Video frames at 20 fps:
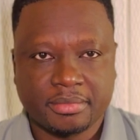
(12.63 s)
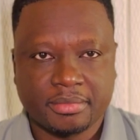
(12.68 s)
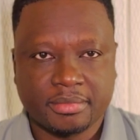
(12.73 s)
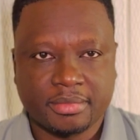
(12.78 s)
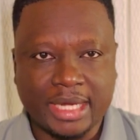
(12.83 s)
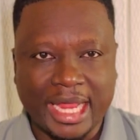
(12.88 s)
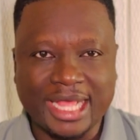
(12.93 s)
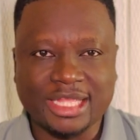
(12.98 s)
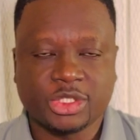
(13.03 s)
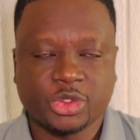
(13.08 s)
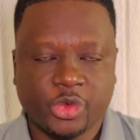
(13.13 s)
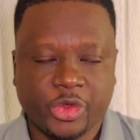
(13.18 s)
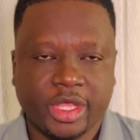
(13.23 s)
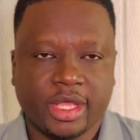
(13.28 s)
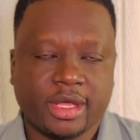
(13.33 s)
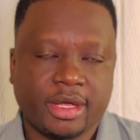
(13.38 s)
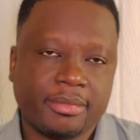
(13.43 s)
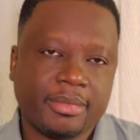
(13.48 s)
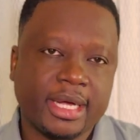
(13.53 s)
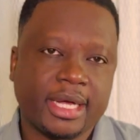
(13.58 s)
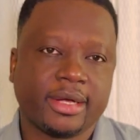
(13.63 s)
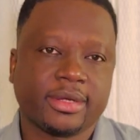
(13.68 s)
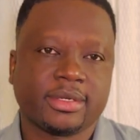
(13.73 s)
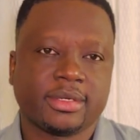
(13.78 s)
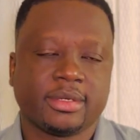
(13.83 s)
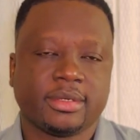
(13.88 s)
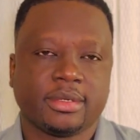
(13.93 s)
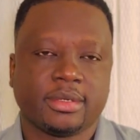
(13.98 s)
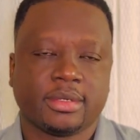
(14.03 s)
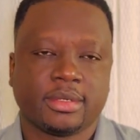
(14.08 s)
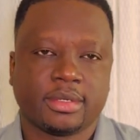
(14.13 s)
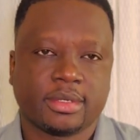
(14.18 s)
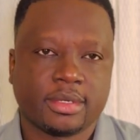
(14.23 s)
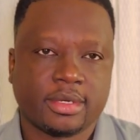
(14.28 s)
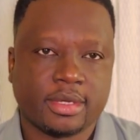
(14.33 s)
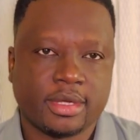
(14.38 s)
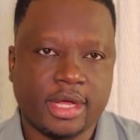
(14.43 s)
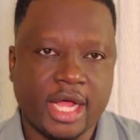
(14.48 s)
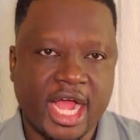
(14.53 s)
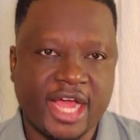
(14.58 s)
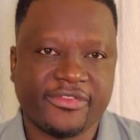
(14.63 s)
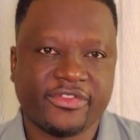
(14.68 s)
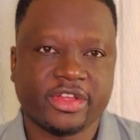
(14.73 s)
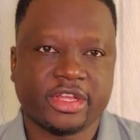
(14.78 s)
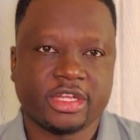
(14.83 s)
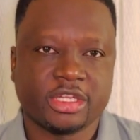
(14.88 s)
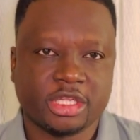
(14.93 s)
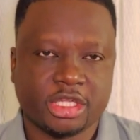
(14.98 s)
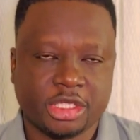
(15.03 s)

last week about African